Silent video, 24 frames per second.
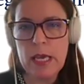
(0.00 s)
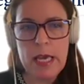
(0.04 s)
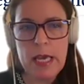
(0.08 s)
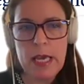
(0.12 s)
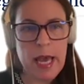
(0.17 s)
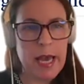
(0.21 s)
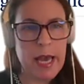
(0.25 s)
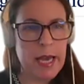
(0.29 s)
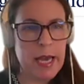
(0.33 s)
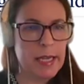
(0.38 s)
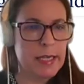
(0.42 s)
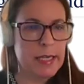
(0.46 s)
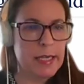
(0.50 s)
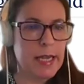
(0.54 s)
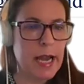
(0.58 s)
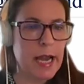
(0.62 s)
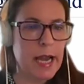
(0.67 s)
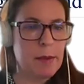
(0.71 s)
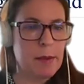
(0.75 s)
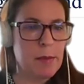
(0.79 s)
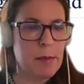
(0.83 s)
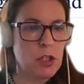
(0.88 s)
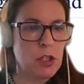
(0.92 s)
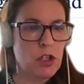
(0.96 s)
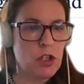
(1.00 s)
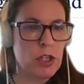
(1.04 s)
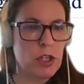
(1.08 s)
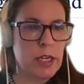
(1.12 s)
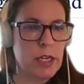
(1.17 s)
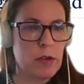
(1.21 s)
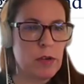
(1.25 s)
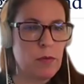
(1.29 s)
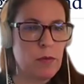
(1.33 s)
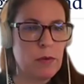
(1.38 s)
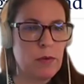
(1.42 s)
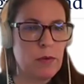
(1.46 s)
And I mentioned
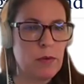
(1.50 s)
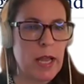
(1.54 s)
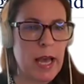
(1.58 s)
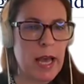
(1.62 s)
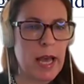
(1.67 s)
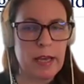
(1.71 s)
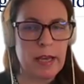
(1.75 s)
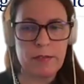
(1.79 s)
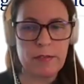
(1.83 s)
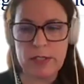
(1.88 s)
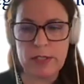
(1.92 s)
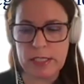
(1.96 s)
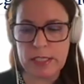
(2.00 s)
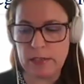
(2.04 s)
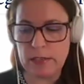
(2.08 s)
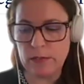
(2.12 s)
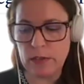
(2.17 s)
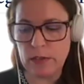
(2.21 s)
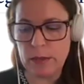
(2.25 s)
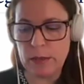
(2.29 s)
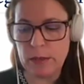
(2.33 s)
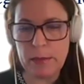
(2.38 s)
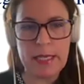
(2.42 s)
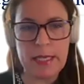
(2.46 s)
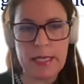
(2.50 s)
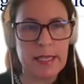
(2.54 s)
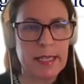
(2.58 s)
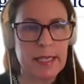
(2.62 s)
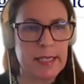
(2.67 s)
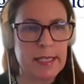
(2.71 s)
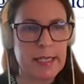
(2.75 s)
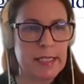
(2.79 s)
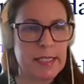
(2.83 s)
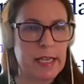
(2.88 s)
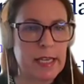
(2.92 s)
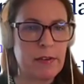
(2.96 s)
that we will have several
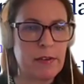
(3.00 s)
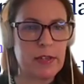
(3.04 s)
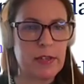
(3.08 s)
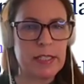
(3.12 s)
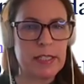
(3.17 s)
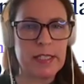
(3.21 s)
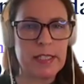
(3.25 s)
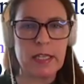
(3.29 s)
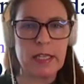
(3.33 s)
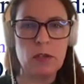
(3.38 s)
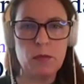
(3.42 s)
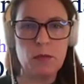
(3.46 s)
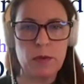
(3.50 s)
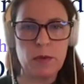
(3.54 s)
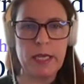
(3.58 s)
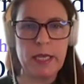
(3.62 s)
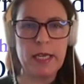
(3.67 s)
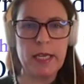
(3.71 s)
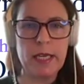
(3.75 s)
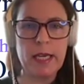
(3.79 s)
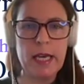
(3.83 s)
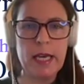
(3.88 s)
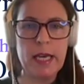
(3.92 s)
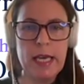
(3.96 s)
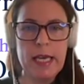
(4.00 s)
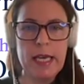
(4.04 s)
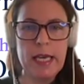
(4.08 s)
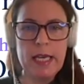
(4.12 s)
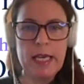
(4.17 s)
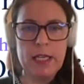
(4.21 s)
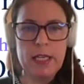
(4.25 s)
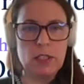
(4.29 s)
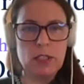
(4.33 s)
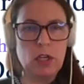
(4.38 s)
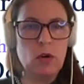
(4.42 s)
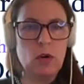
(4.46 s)
meetings every single week.
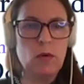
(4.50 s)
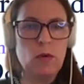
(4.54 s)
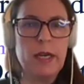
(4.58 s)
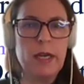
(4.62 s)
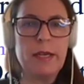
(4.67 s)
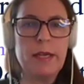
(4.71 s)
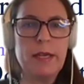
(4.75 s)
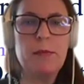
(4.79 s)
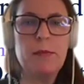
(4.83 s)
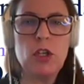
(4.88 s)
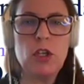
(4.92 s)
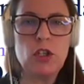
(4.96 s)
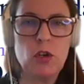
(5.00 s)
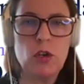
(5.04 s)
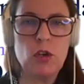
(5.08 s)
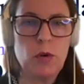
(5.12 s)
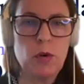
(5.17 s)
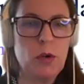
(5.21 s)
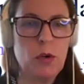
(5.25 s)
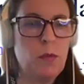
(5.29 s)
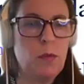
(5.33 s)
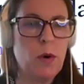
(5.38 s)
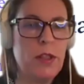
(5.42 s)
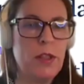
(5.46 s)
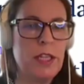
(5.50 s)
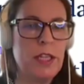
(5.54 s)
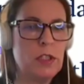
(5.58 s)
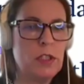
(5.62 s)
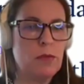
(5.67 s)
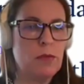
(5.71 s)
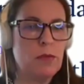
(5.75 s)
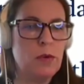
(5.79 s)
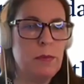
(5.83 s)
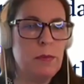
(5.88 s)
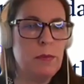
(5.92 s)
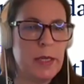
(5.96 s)
So let me show you what
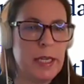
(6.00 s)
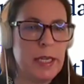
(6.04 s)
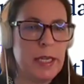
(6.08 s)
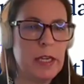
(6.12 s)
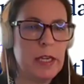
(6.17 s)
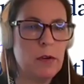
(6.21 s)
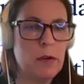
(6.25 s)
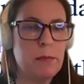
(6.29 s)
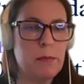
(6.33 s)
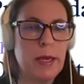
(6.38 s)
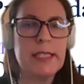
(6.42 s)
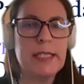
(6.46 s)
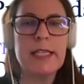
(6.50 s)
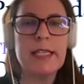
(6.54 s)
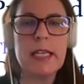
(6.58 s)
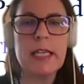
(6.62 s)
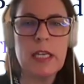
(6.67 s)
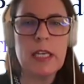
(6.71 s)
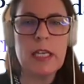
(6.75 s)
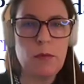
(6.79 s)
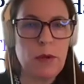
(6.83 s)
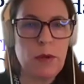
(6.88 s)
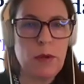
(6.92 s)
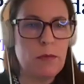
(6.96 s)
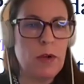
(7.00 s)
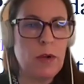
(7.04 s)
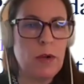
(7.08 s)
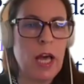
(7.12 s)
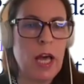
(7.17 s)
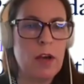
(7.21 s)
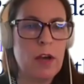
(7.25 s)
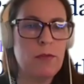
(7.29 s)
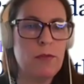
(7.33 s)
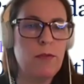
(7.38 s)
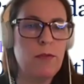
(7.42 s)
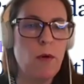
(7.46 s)
these would be. Basically, we will
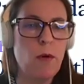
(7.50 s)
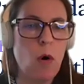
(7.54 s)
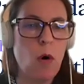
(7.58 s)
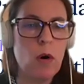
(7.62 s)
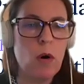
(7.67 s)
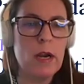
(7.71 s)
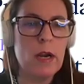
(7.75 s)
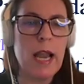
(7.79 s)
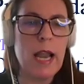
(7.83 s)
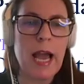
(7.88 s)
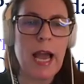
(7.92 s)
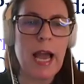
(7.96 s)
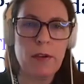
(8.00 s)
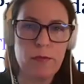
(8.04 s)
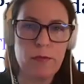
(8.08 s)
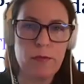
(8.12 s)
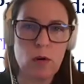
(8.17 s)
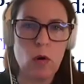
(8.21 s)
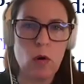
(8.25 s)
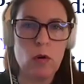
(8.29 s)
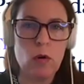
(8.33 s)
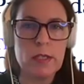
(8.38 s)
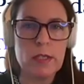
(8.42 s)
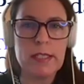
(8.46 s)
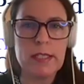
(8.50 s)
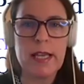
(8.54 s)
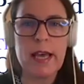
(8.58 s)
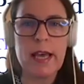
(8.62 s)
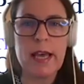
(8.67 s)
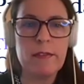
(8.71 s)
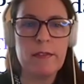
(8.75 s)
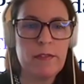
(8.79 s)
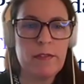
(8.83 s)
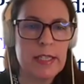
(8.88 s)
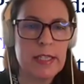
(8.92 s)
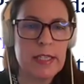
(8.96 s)
have 4 live calls
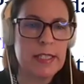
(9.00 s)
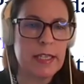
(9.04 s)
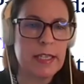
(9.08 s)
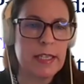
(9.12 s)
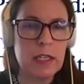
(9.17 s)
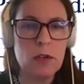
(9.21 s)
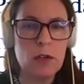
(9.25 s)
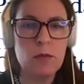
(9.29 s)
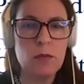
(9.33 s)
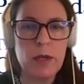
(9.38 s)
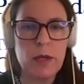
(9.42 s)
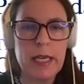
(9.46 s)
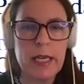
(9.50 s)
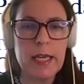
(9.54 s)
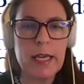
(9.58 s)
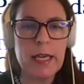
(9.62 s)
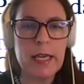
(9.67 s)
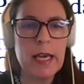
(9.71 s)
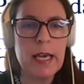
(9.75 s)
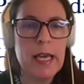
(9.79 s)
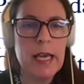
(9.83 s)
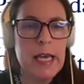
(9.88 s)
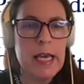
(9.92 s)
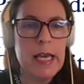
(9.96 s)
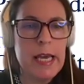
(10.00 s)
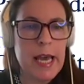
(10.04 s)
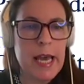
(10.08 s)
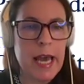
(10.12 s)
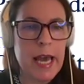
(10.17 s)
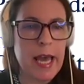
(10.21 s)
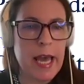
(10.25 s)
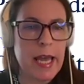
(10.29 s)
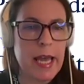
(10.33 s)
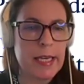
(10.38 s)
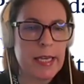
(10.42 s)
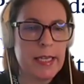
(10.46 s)
every single week.
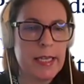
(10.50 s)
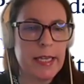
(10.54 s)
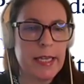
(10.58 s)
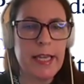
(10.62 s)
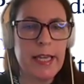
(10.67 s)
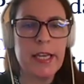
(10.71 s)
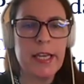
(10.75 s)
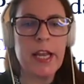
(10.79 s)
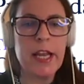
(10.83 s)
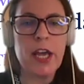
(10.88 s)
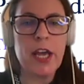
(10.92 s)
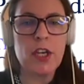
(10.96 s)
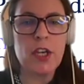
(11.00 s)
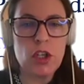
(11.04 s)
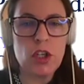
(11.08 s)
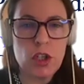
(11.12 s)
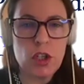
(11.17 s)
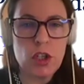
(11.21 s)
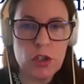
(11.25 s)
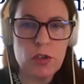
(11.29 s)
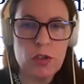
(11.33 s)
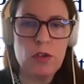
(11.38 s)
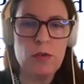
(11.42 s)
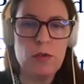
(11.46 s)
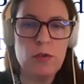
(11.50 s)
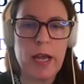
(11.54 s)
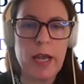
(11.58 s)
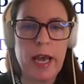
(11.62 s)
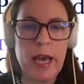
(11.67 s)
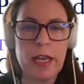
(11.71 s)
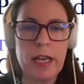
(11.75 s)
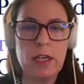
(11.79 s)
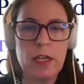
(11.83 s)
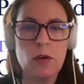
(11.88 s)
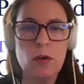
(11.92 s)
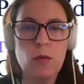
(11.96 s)
And in addition to
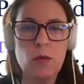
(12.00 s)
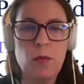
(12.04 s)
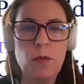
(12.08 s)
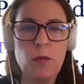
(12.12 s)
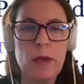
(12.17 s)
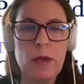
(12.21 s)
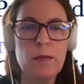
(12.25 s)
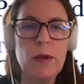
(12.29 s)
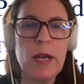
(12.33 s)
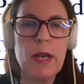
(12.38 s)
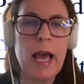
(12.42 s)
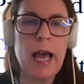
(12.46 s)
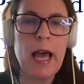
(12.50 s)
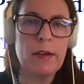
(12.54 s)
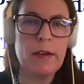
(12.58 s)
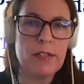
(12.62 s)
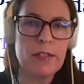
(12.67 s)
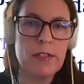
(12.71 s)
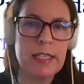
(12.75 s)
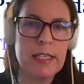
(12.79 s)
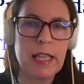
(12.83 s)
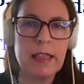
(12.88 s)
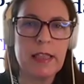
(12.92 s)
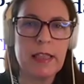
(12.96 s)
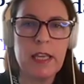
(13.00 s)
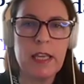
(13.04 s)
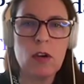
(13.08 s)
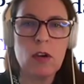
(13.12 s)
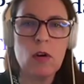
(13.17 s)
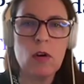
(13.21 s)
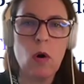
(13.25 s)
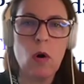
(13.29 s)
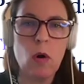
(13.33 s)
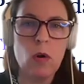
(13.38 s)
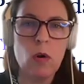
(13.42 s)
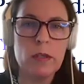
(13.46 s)
that, we will have
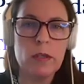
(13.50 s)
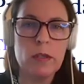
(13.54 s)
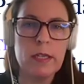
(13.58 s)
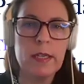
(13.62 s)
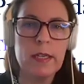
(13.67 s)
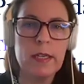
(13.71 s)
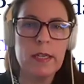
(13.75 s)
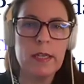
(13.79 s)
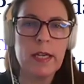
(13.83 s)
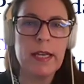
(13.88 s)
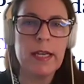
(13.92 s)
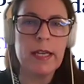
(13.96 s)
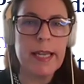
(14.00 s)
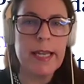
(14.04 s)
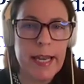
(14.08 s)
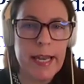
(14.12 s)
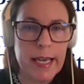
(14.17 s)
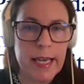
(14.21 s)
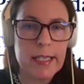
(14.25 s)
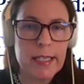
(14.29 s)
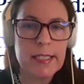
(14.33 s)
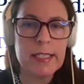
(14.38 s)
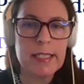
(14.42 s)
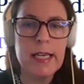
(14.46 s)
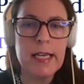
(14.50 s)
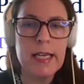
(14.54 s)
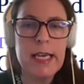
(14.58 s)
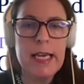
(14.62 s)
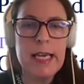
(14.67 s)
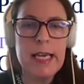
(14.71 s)
something called clinics.